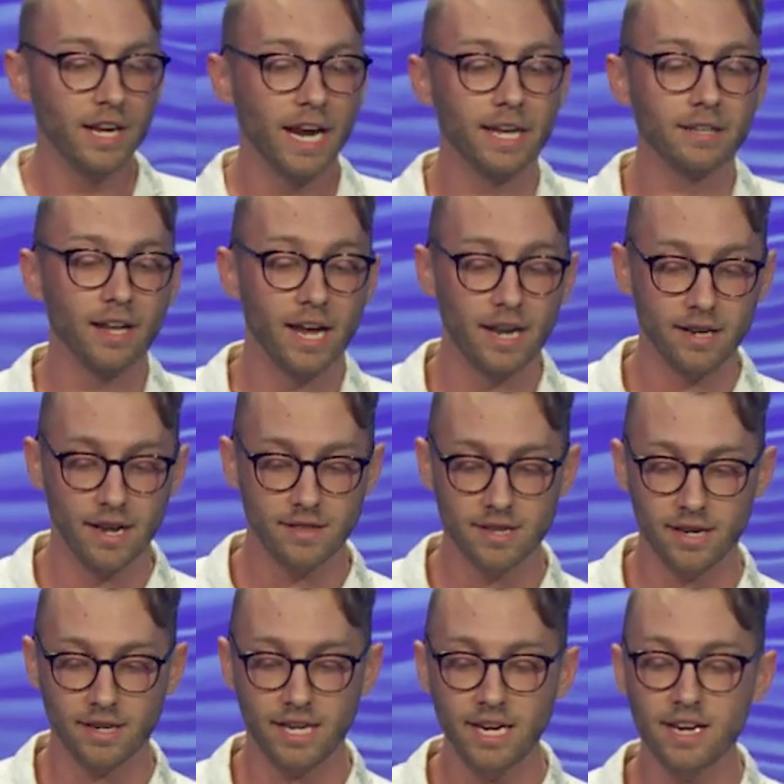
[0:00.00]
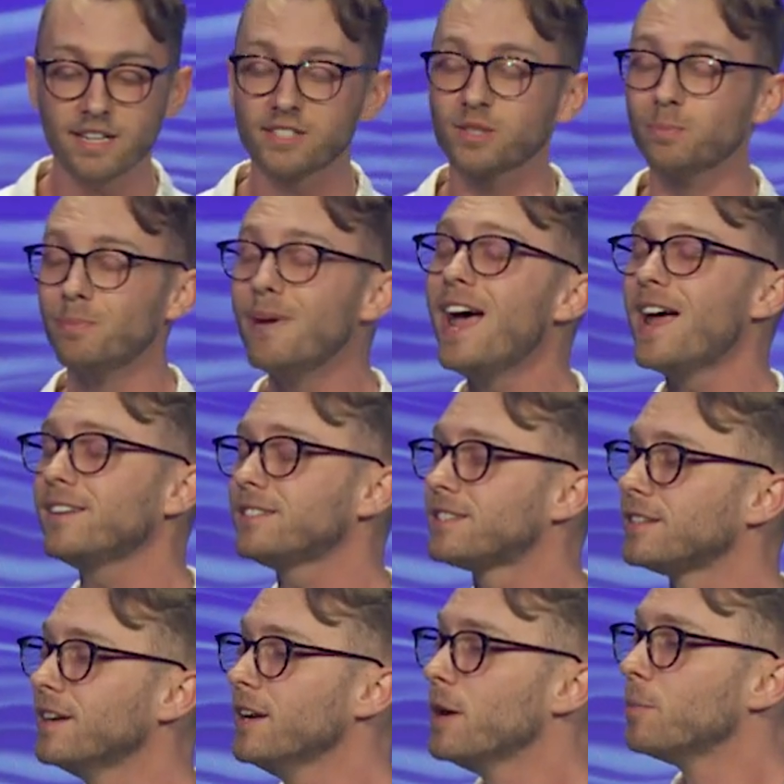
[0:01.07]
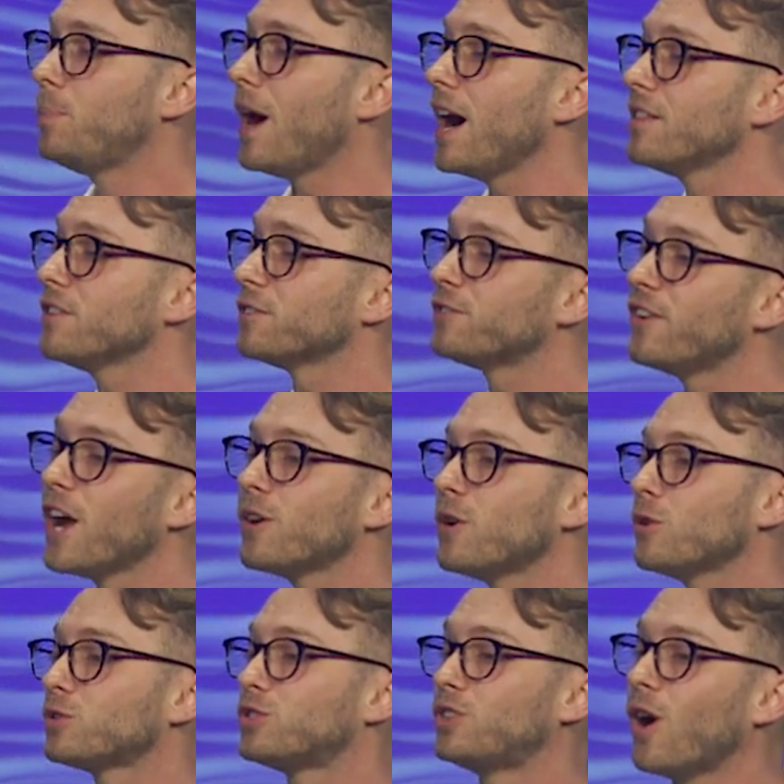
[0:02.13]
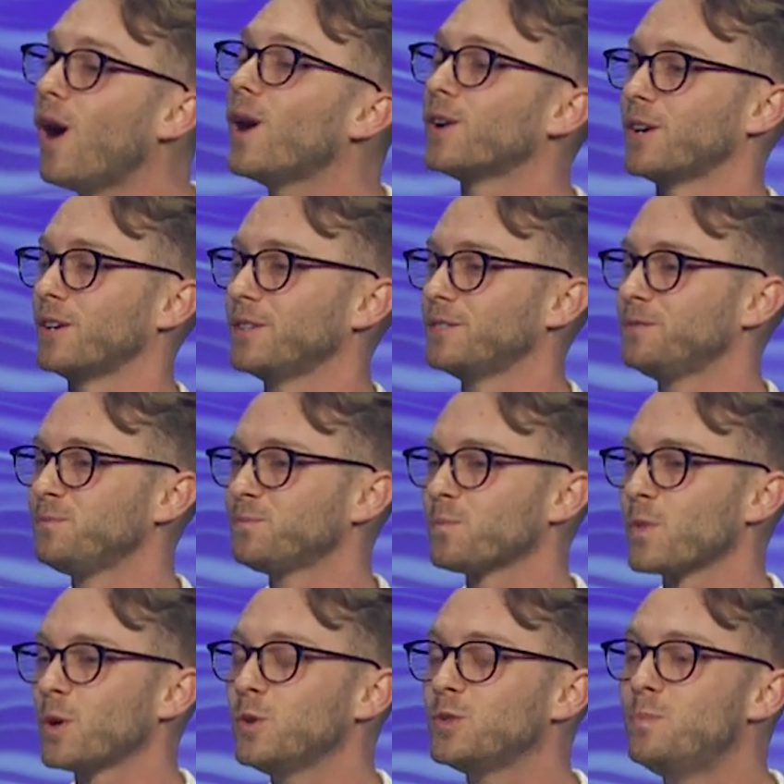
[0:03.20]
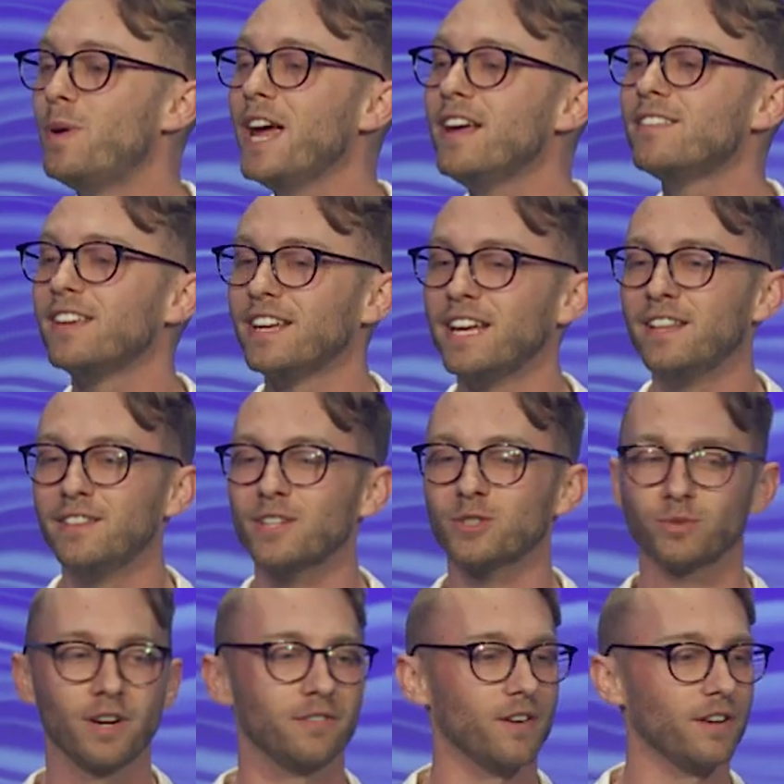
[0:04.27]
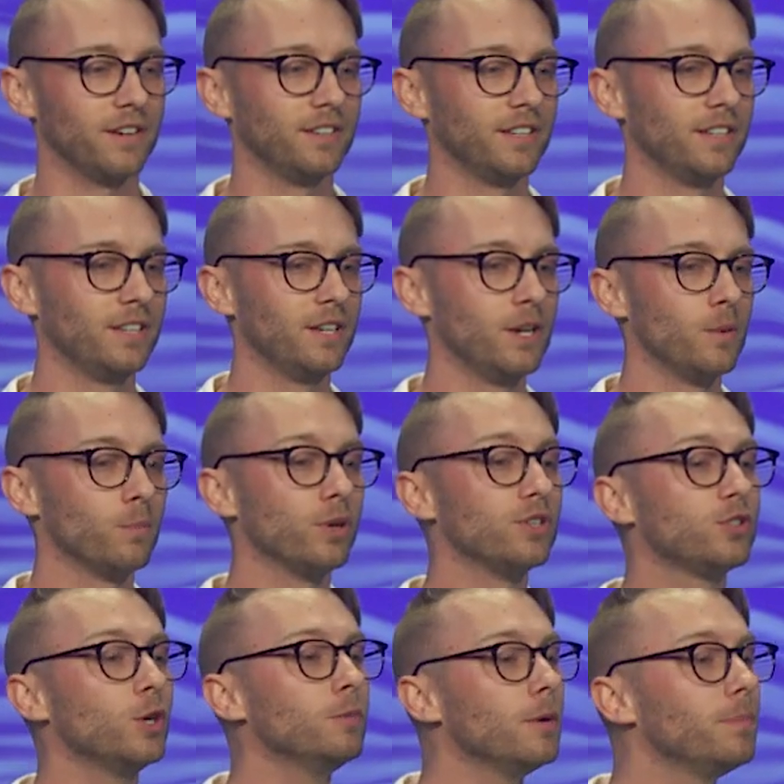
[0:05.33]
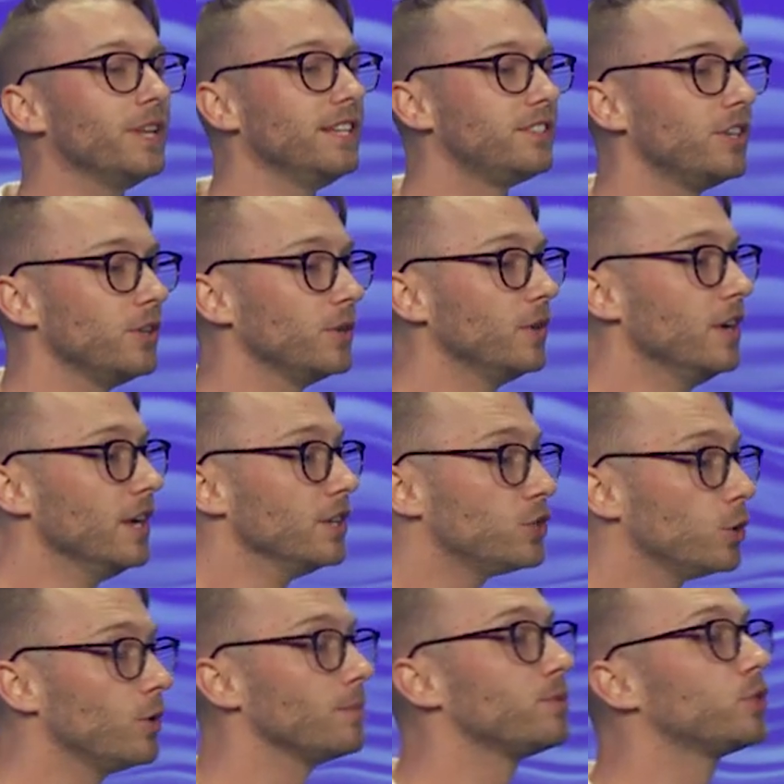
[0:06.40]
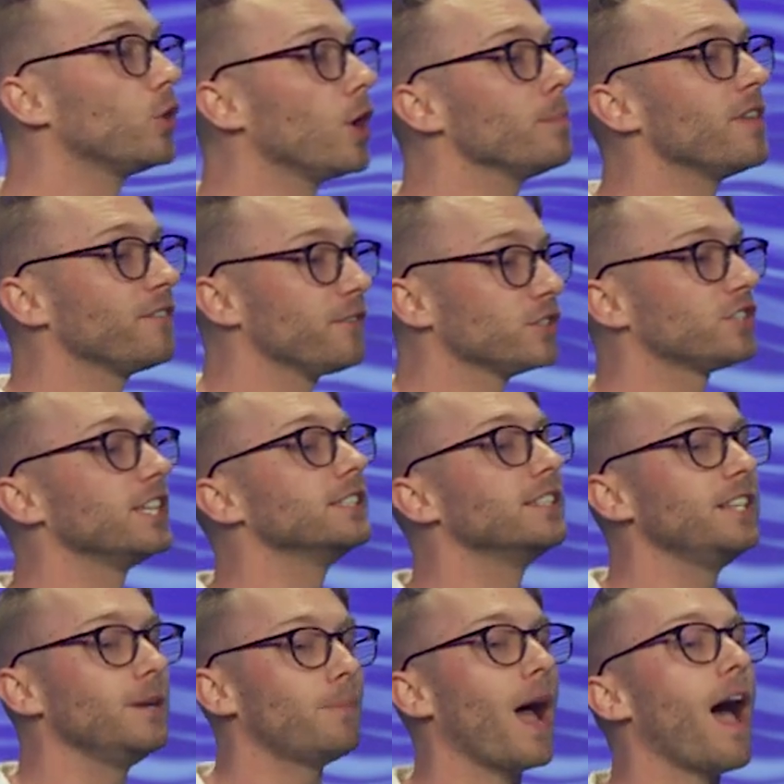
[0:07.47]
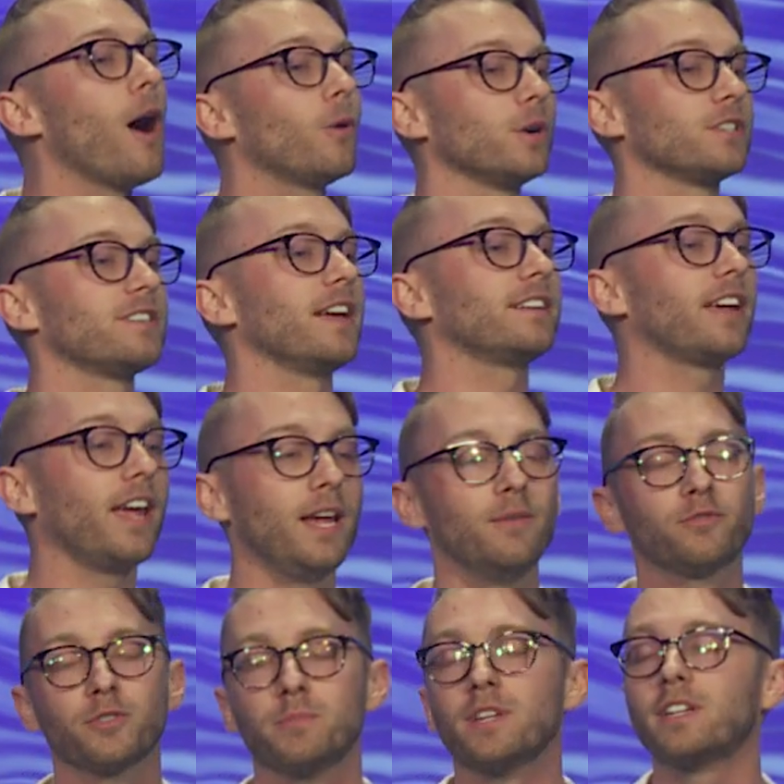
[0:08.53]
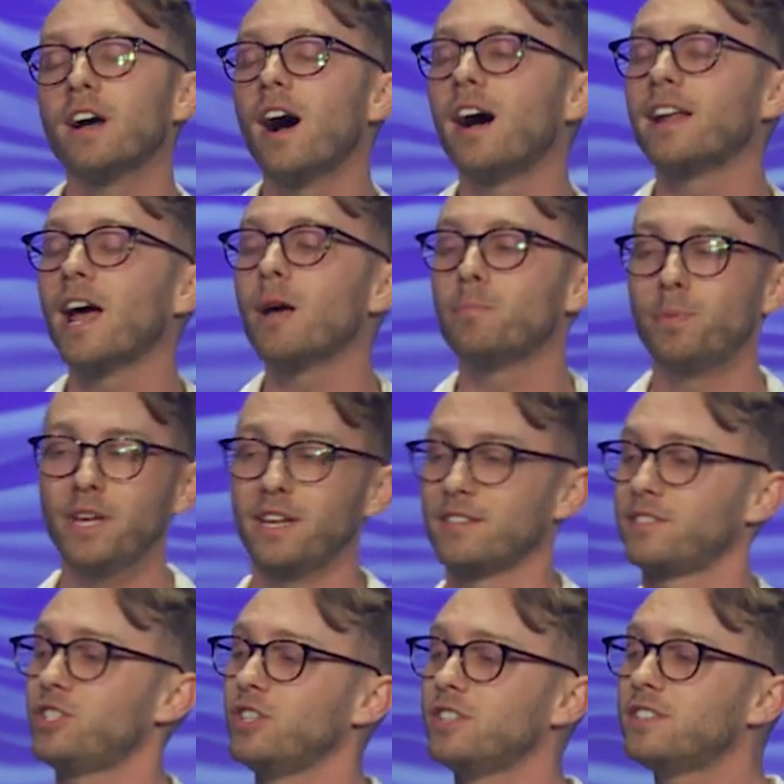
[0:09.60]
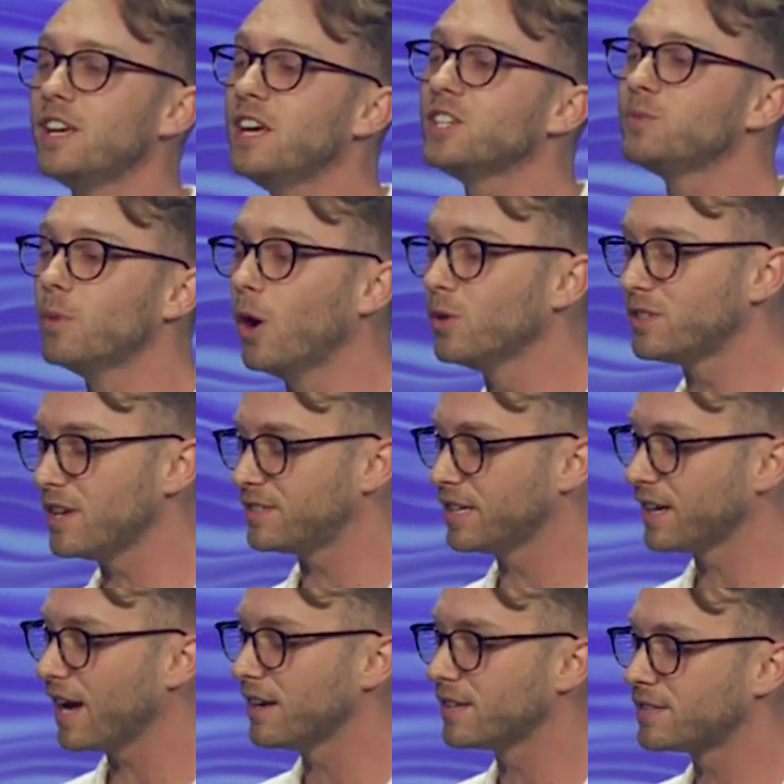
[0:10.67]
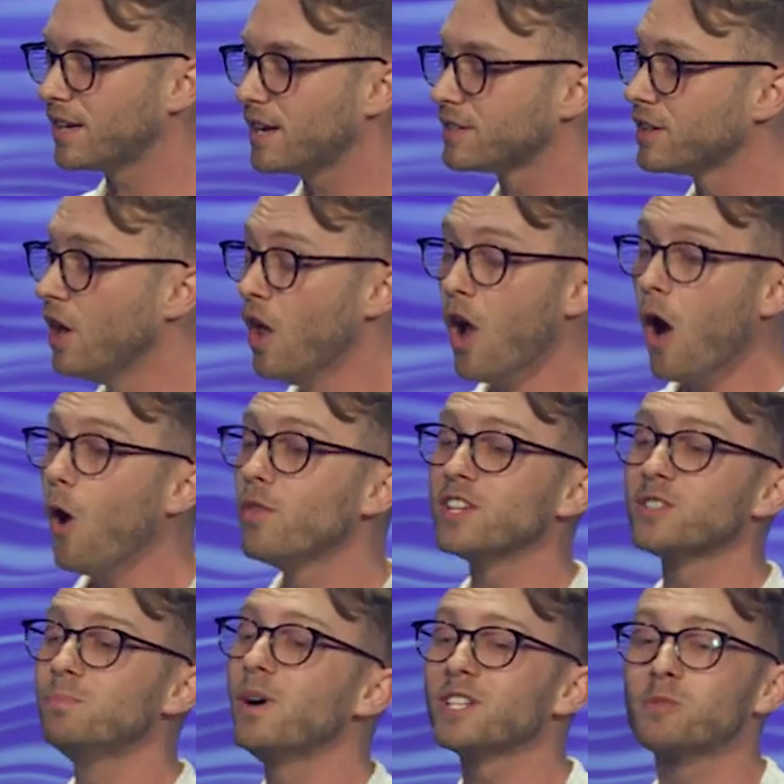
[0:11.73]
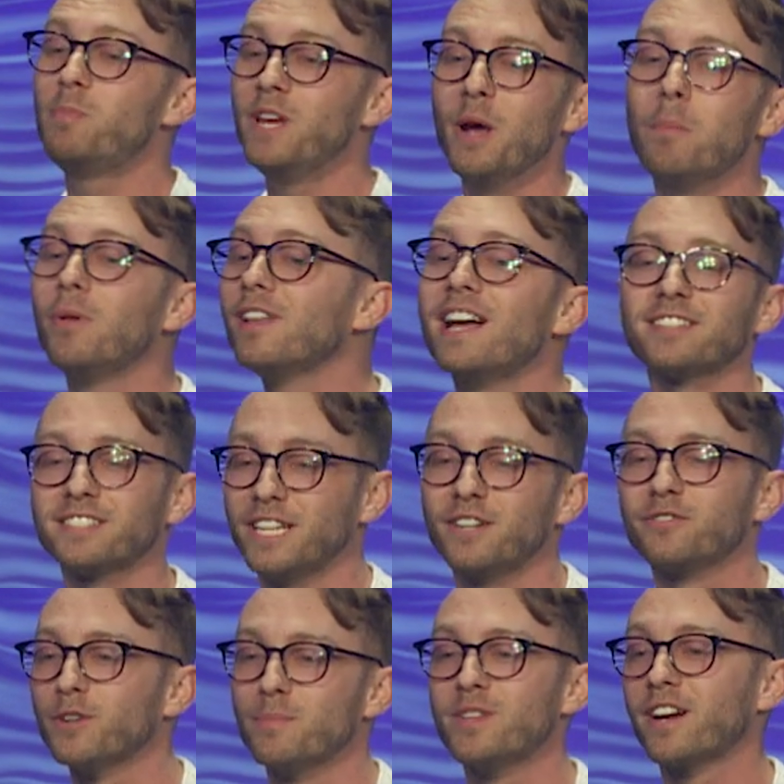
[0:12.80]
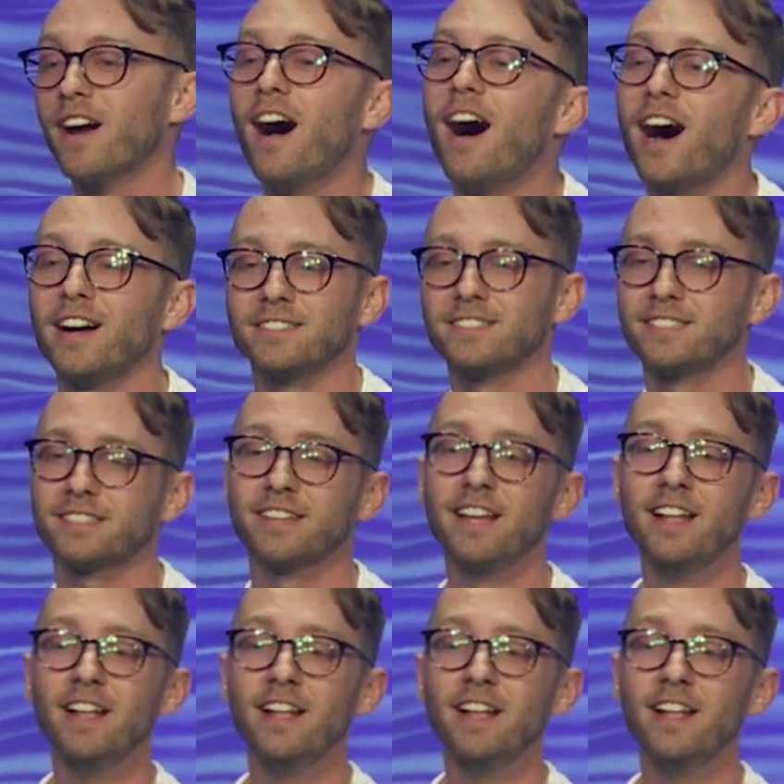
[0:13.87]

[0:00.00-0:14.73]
and, and, and then he is met by the Pharaoh's daughter who's bathing in this river presumably to, to absorb the fertility powers that came from the god Hapi. And she sees Moses and kind of says, Oh, this must be a blessing from the gods.